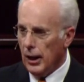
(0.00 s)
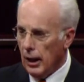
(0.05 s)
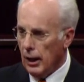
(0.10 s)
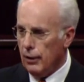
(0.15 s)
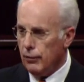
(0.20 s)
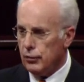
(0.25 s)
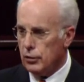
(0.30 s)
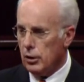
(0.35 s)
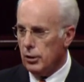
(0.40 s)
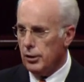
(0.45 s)

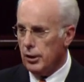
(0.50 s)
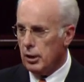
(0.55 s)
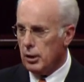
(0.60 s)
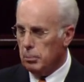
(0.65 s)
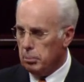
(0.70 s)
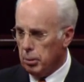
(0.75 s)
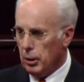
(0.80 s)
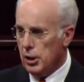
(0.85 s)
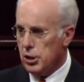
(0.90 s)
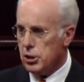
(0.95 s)
after the
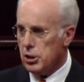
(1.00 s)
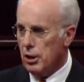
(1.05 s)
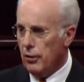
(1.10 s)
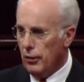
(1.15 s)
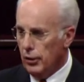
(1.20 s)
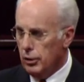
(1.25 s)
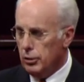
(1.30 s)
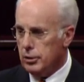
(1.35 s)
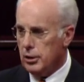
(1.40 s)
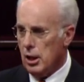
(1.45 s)

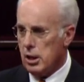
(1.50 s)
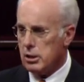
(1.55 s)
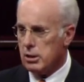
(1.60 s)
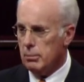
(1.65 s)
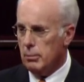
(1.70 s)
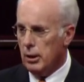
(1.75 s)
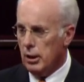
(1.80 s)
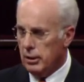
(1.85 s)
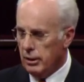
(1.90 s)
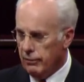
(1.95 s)
completion of the New
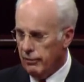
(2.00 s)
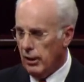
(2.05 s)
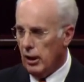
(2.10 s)
Testament and